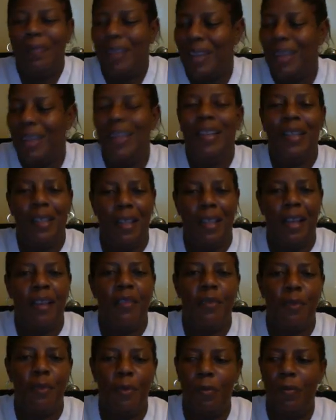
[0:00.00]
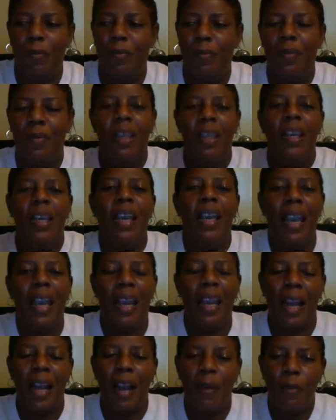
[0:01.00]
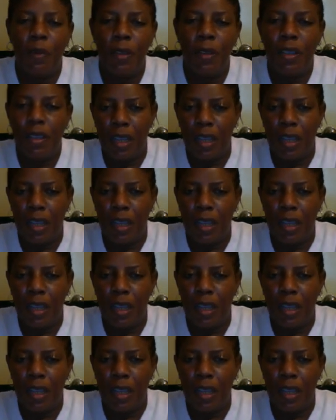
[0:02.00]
in the classroom. And I would